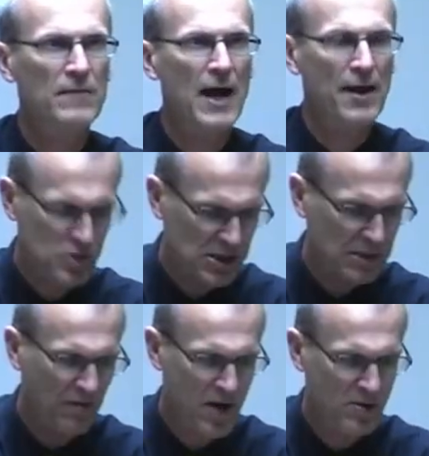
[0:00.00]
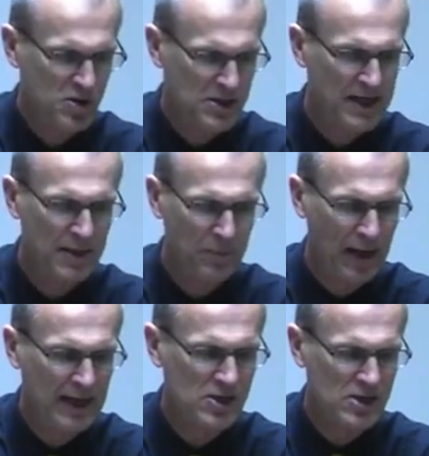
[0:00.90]
I know some of y'all stayed up
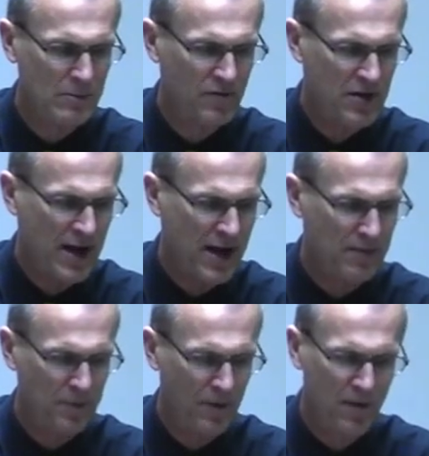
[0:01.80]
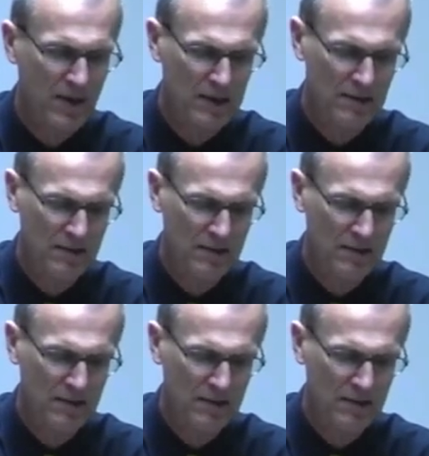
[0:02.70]
late, some of you got up early.